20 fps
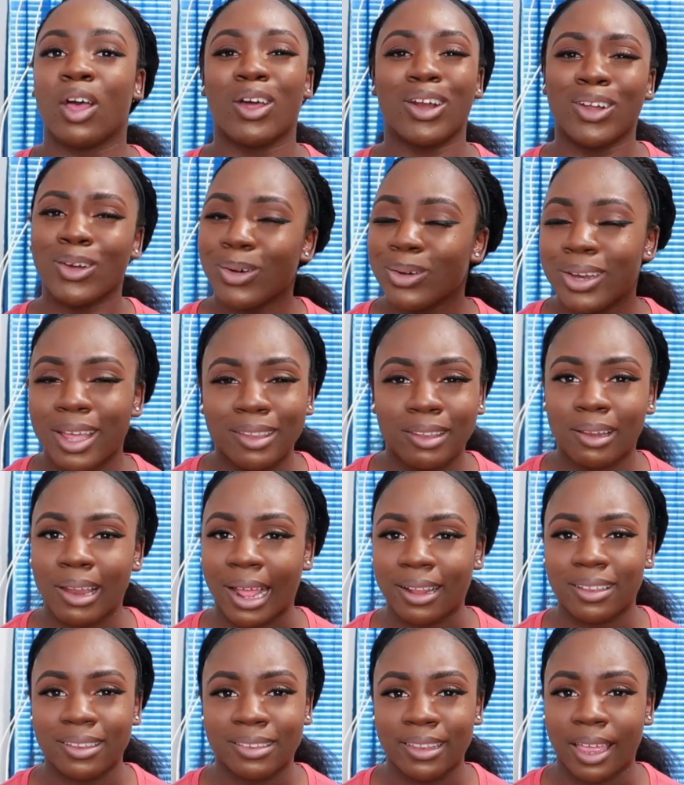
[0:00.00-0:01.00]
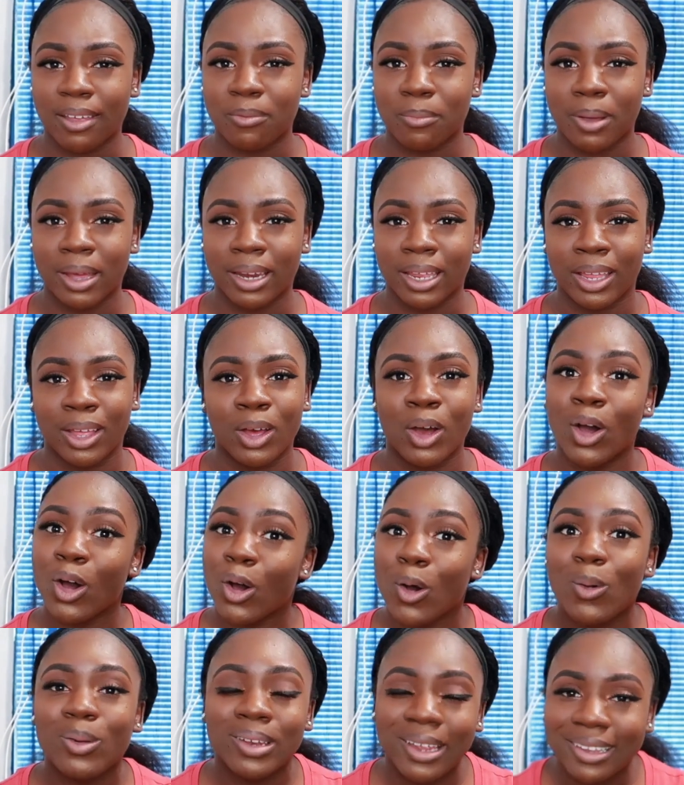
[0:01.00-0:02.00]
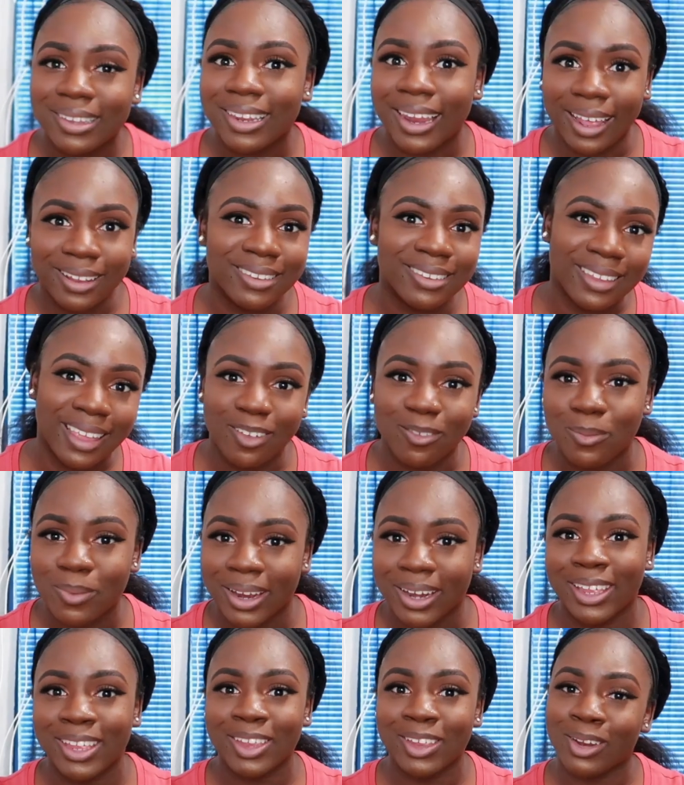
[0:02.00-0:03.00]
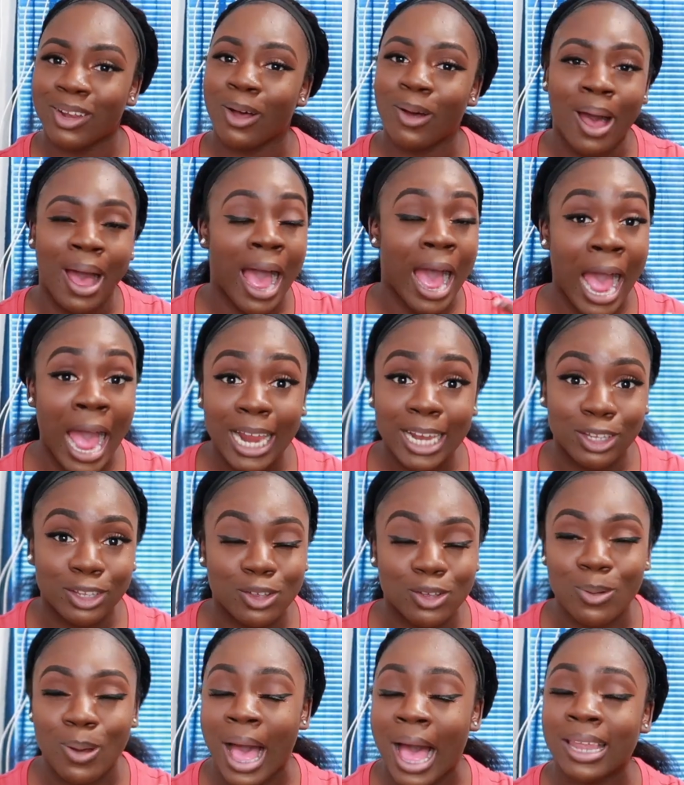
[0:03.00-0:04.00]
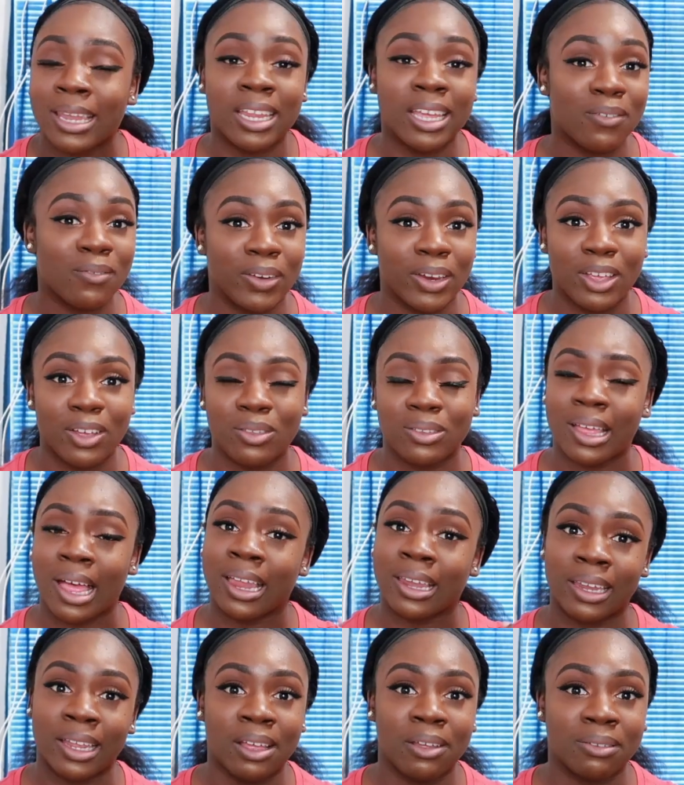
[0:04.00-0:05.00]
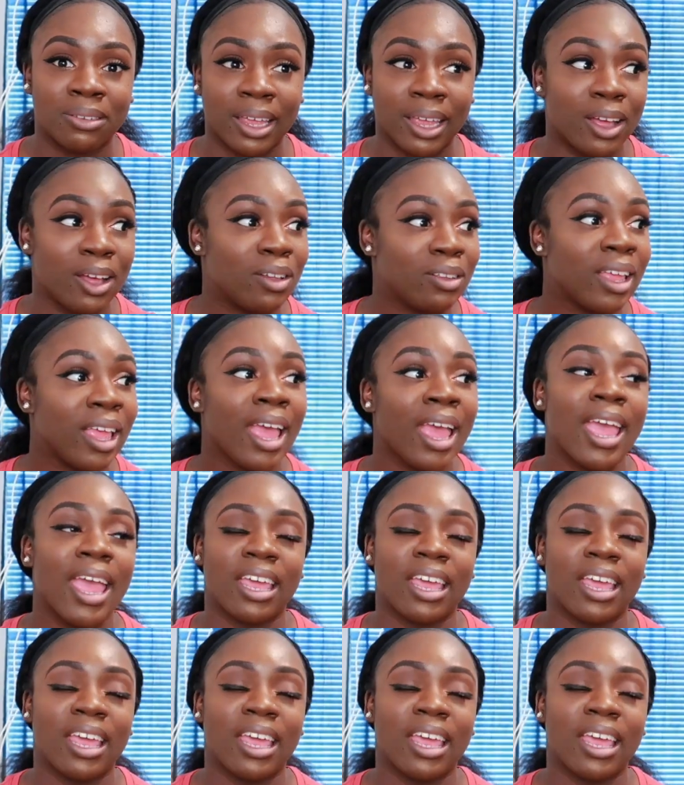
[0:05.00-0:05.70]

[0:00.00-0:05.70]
who doesn't like to save money who doesn't like to save money you know i do i love deals i love sales